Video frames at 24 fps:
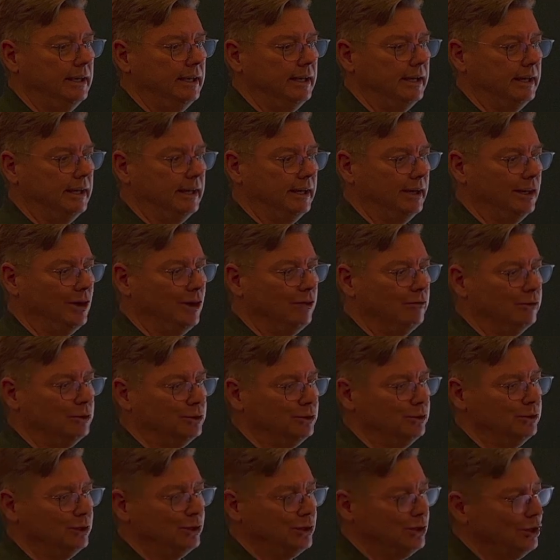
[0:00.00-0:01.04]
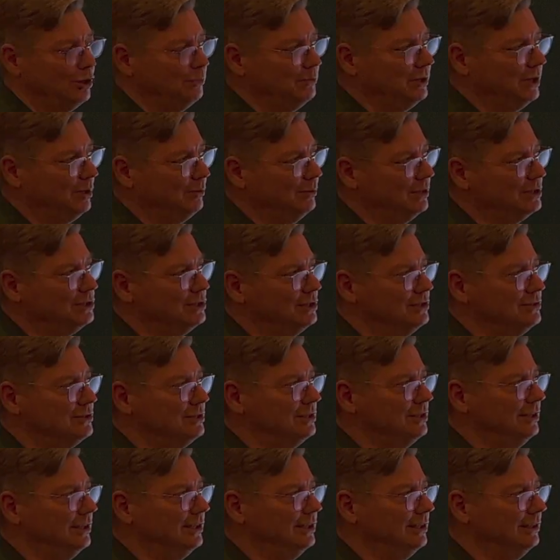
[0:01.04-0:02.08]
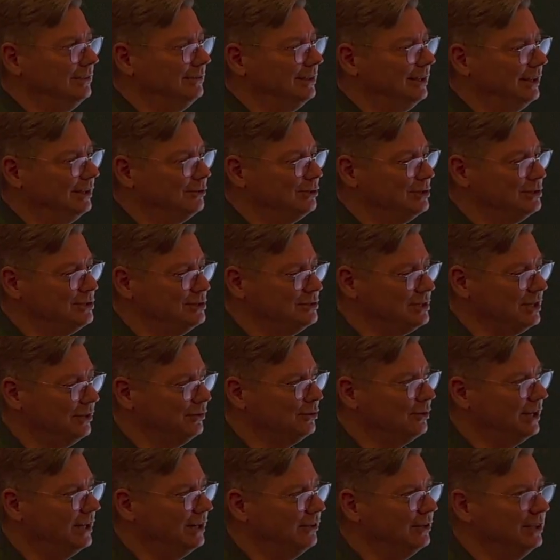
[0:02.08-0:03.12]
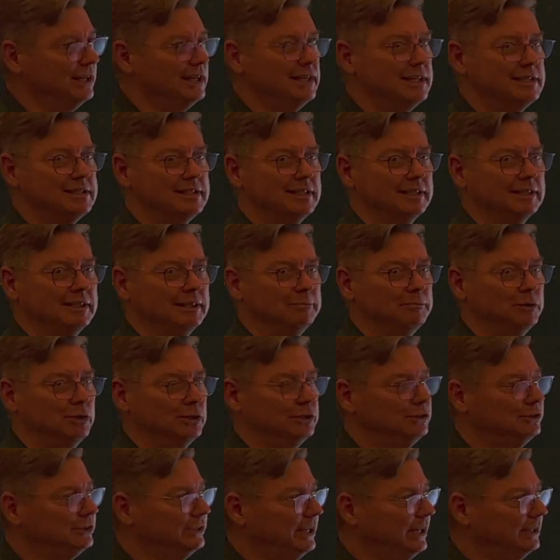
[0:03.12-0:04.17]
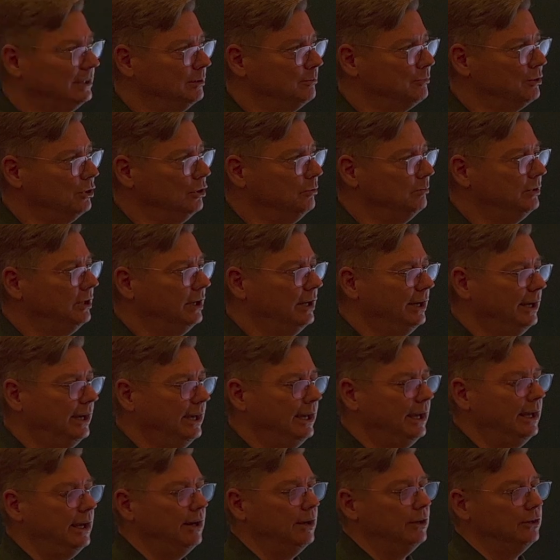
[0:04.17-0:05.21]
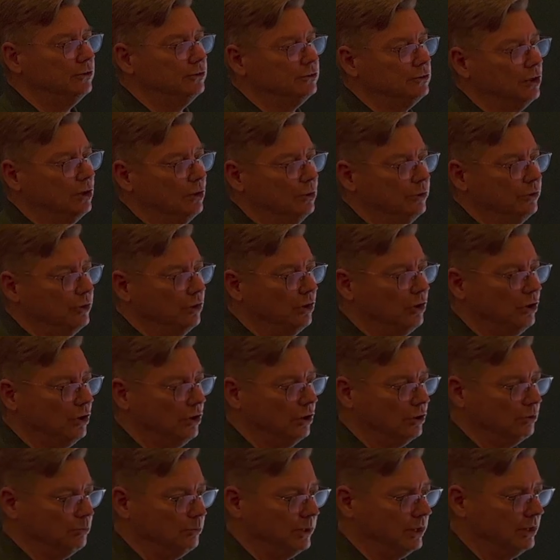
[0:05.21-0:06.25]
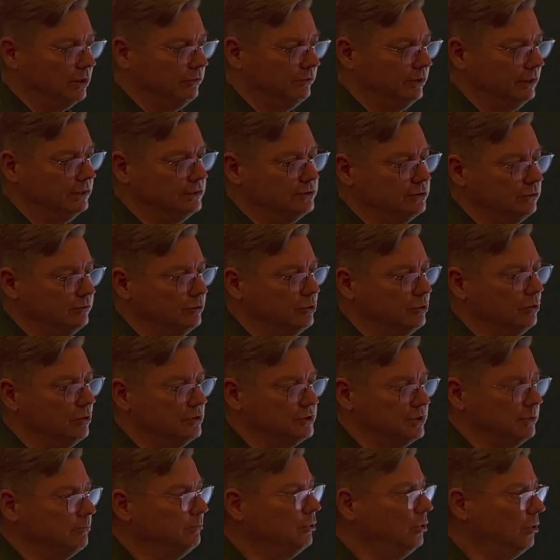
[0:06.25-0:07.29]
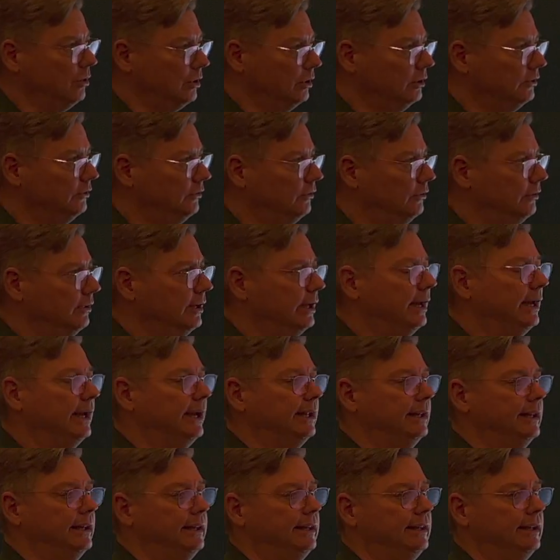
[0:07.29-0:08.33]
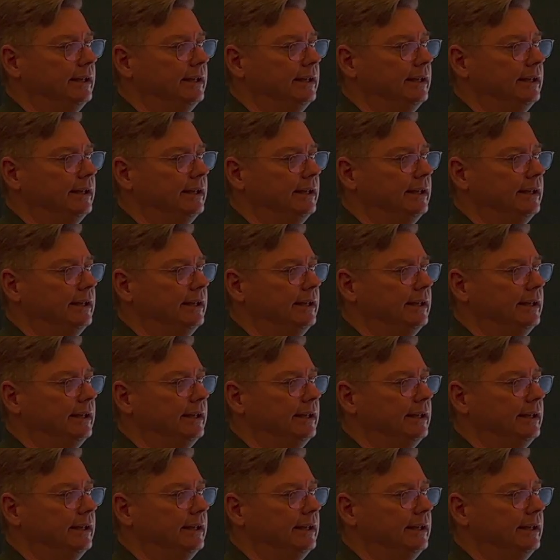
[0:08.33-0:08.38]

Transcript: Uh, over to the cobia, which is, uh, uh, addresses other areas, and a good scatter probe. So the hardware is of course important, and